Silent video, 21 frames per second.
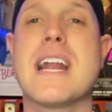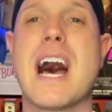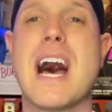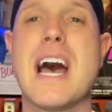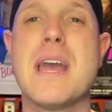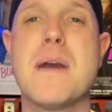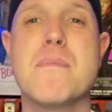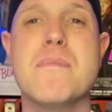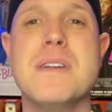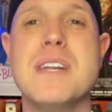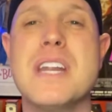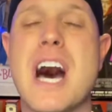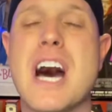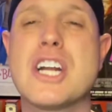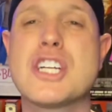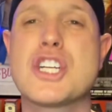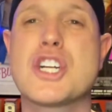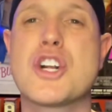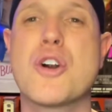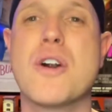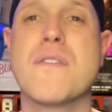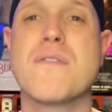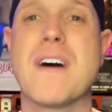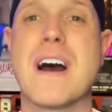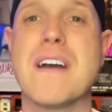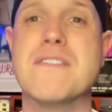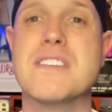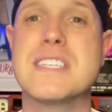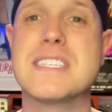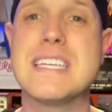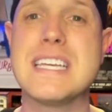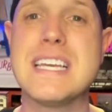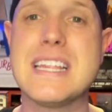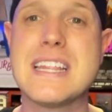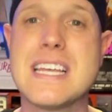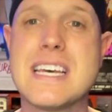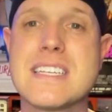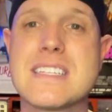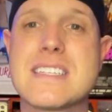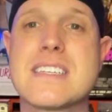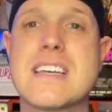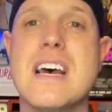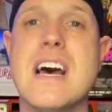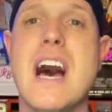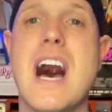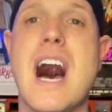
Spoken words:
I am not sure if I've seen this.